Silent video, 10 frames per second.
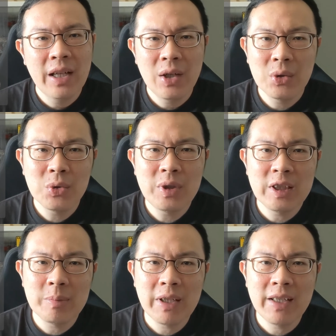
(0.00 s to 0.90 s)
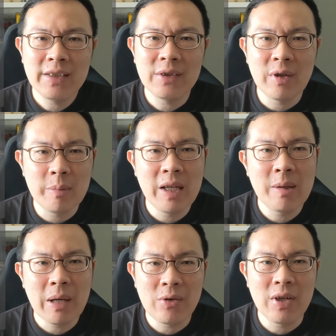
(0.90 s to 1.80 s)
It also displays the
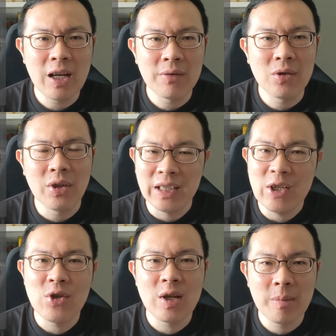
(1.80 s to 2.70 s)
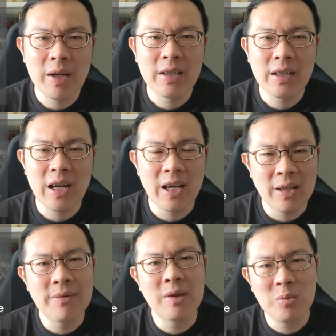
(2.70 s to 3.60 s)
remaining battery level on each earbud
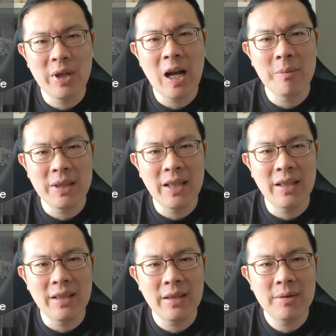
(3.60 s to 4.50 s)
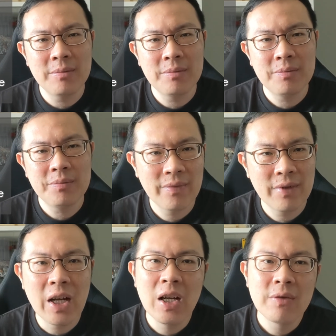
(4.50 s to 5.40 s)
and firmware update.
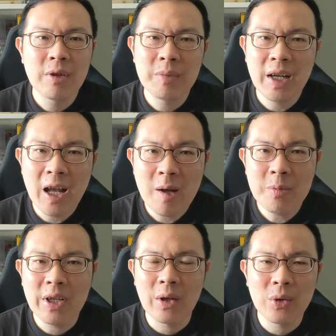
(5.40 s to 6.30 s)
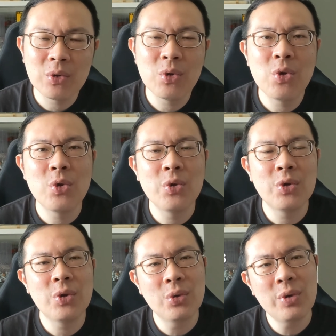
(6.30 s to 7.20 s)
From the app, you can also
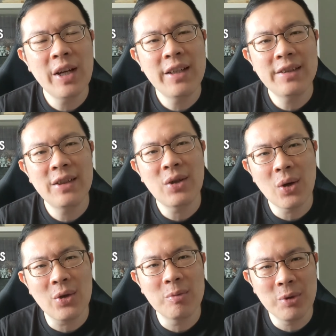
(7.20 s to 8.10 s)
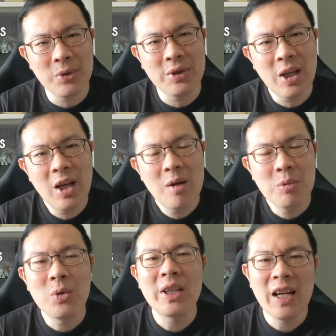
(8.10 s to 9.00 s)
choose two ANC toggle modes.
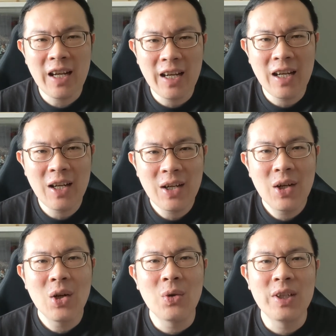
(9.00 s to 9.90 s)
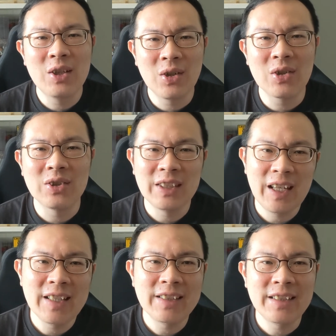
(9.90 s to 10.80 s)
Mode A only toggles
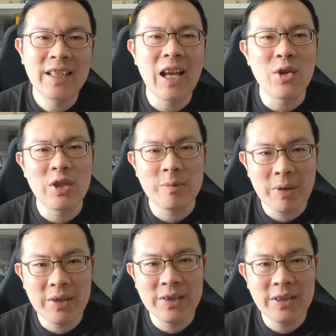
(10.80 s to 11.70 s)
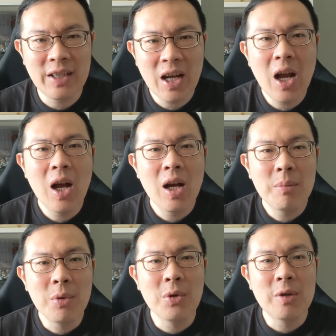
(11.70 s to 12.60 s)
ANC and transparency.
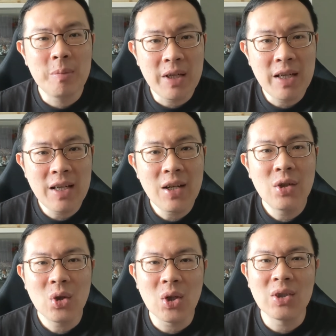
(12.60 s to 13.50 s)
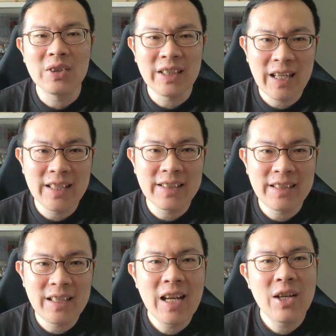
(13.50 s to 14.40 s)
Mode B toggles
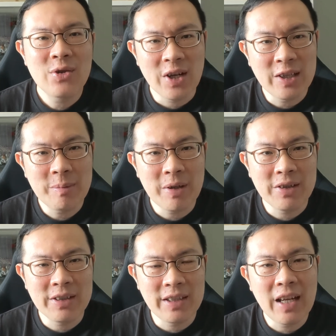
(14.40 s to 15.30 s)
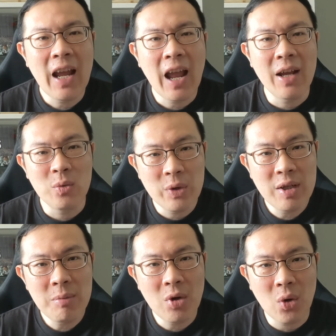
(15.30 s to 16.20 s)
ANC, transparency, and
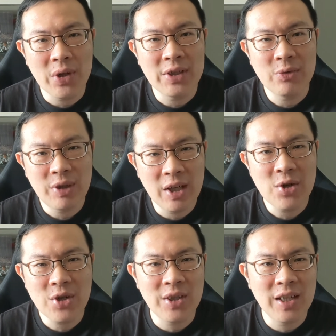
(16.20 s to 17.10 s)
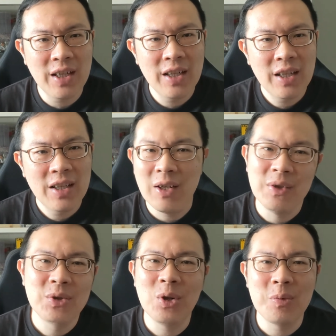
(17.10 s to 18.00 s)
wind noise reduction. There
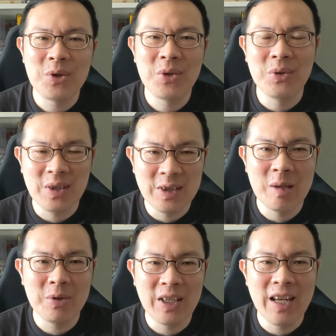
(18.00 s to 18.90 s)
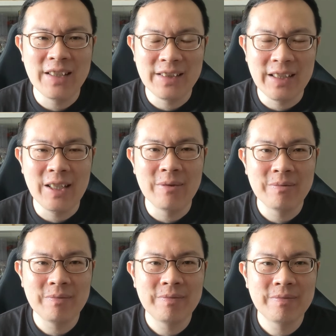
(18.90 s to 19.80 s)
is no option to disable ANC.
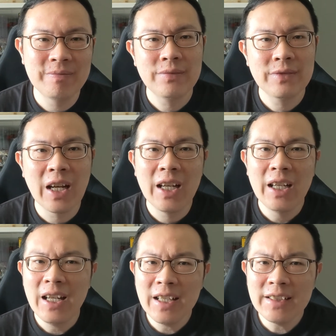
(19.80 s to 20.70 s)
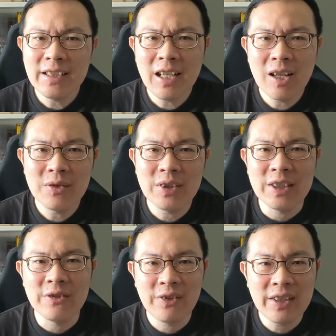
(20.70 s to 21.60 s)
ANC level
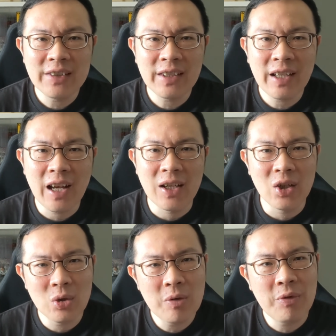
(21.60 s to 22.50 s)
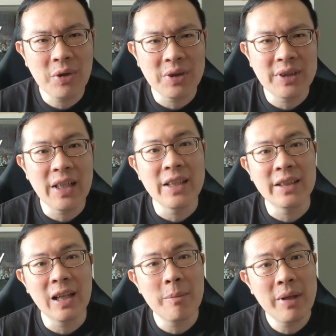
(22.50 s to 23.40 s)
is fixed and the lower frequency is
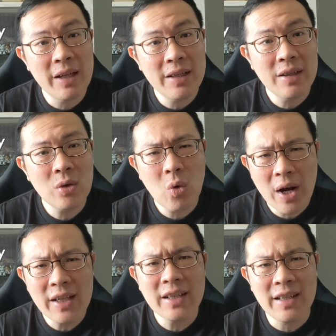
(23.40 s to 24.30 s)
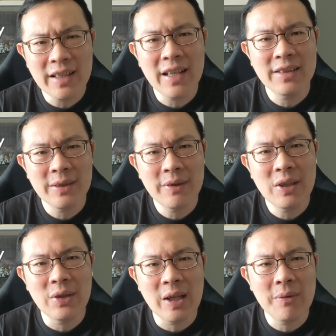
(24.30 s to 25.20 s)
eliminated quite intensively
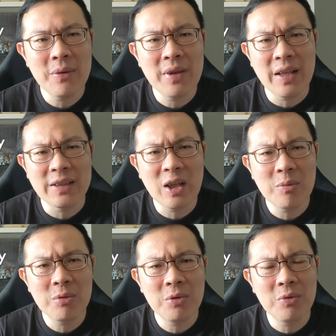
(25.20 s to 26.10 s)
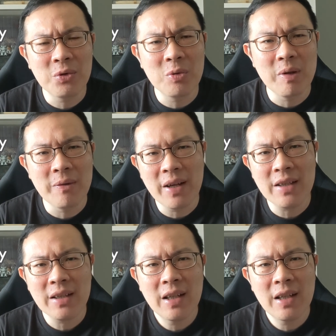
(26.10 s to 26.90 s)
to give you that soundproof room effect.